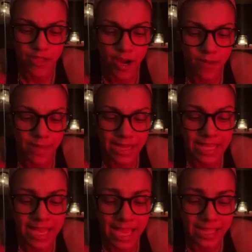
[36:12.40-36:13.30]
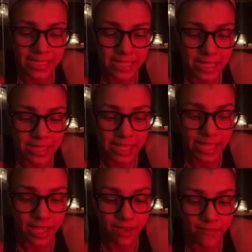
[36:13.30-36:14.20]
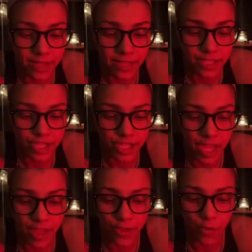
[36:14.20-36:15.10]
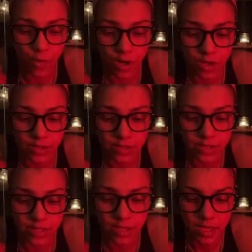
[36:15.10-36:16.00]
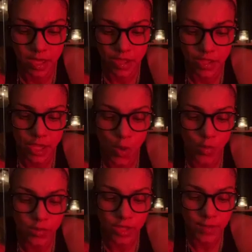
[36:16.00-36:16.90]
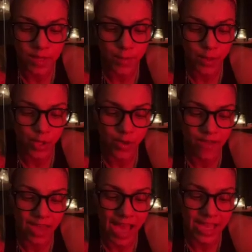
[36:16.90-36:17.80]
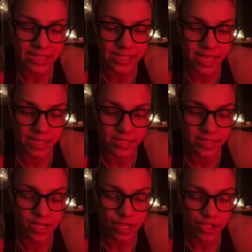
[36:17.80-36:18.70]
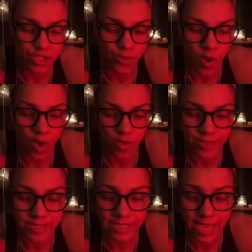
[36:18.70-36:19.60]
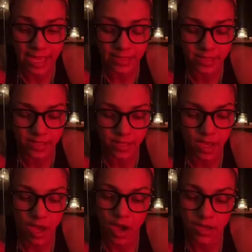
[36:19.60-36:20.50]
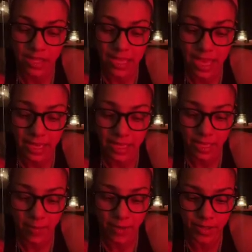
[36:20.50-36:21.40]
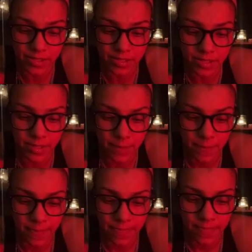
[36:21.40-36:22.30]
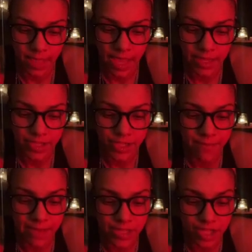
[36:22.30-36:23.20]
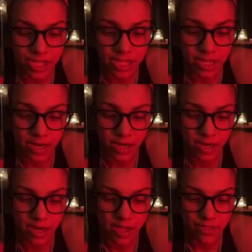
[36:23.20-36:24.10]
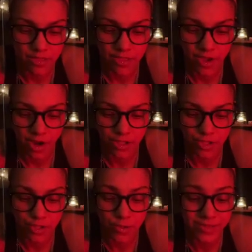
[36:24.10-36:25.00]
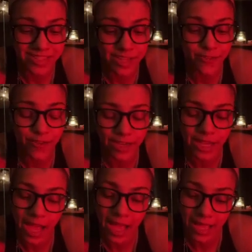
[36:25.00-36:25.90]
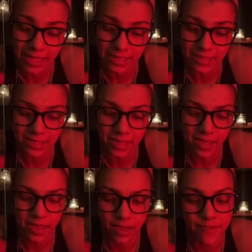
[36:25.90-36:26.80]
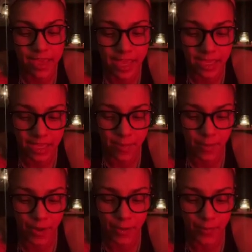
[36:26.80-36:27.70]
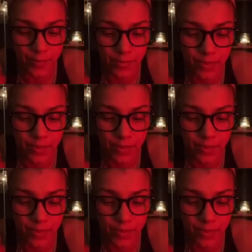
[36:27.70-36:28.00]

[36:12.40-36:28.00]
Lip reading: There are many gates that link a village to other worlds. The only people who have access to all these gates are the gatekeepers. I should mention here that there are two different kinds of gatekeeper.